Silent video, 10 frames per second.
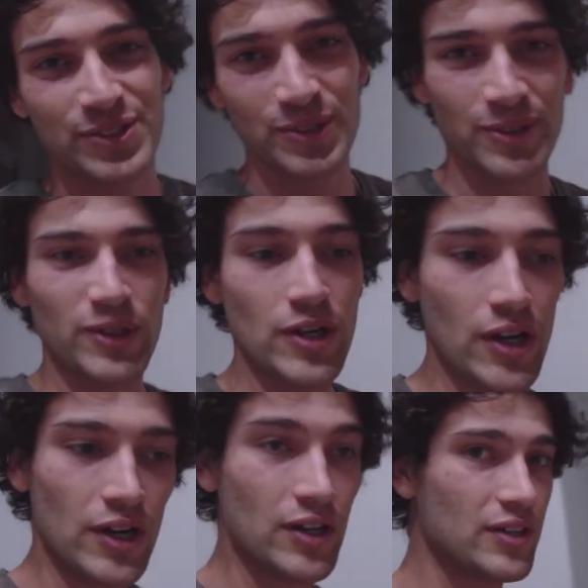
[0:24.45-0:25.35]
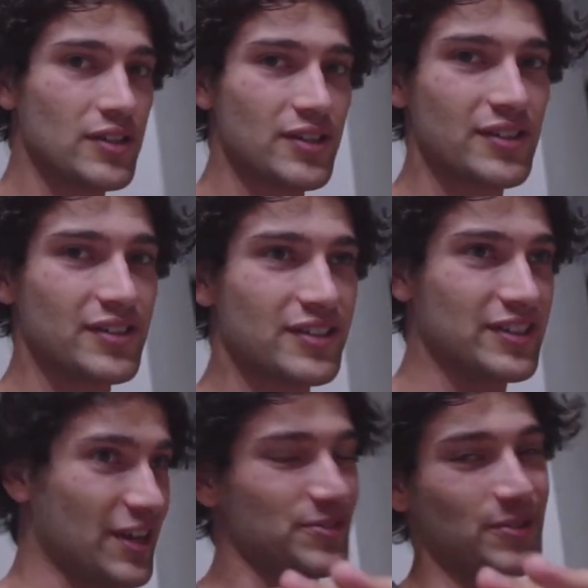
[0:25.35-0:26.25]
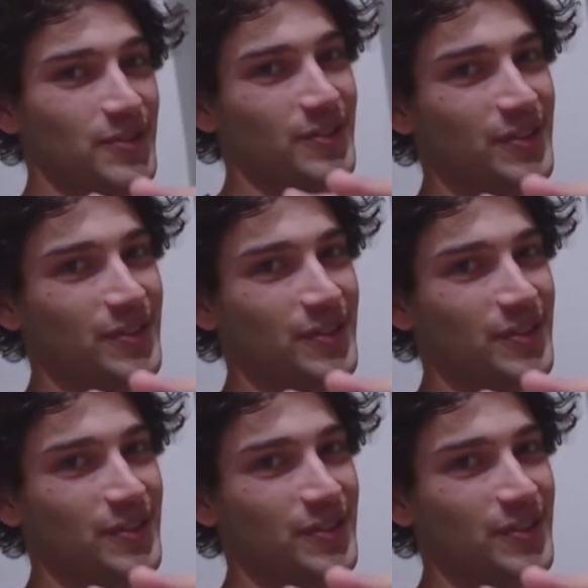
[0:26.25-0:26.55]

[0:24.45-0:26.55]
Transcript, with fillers: to Townsville.